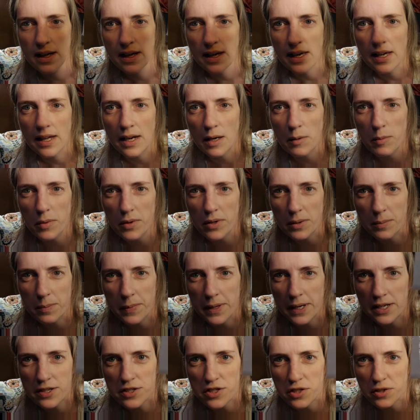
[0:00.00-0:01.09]
And I'll put a
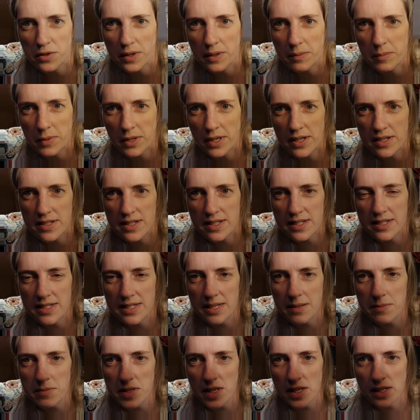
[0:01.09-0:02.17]
picture in because it
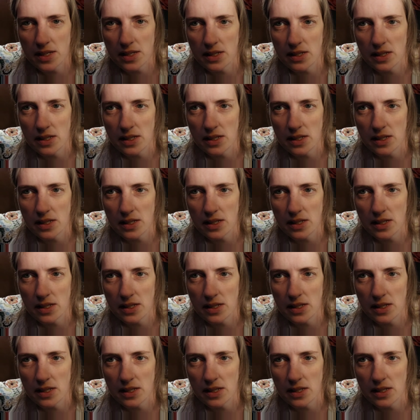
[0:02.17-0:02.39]
seems like